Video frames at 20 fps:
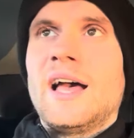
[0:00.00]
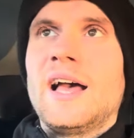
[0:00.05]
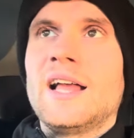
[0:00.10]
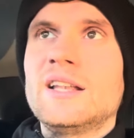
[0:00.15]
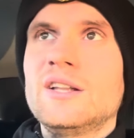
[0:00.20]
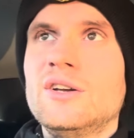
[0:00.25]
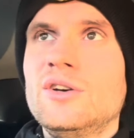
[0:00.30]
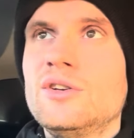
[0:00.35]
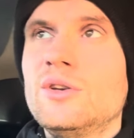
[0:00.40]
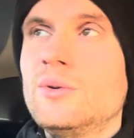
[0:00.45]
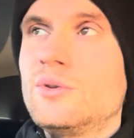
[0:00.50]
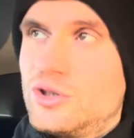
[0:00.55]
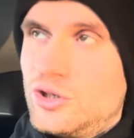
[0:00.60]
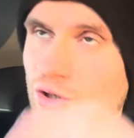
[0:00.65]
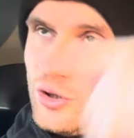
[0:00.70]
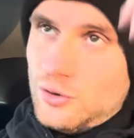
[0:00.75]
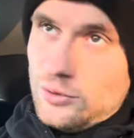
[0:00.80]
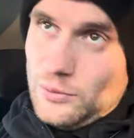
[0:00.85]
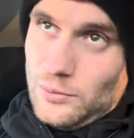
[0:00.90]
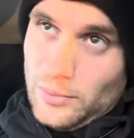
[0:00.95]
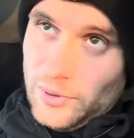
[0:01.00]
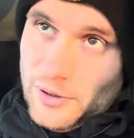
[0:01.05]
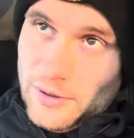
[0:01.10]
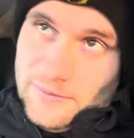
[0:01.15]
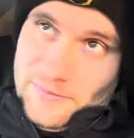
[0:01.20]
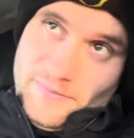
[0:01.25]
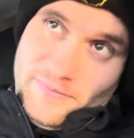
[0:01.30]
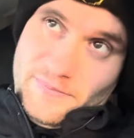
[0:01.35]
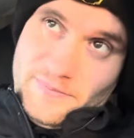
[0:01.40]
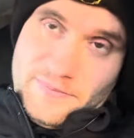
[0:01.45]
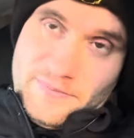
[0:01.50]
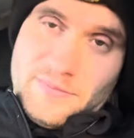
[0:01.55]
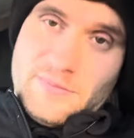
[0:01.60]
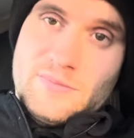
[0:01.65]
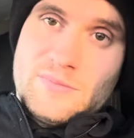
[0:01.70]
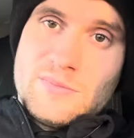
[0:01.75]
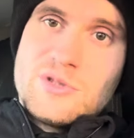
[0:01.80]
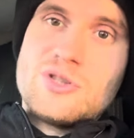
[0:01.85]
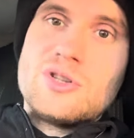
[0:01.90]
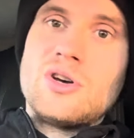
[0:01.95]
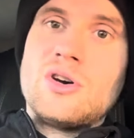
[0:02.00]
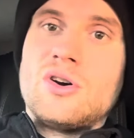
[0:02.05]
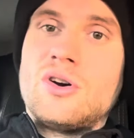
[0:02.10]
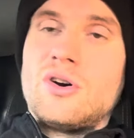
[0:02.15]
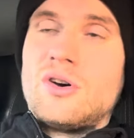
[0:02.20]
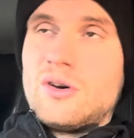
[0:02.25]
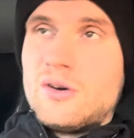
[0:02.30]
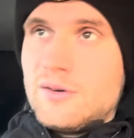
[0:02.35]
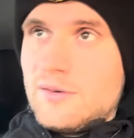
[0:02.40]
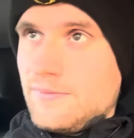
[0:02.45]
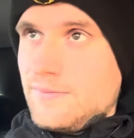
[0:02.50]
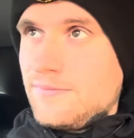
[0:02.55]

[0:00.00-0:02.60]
Hello YouTube. So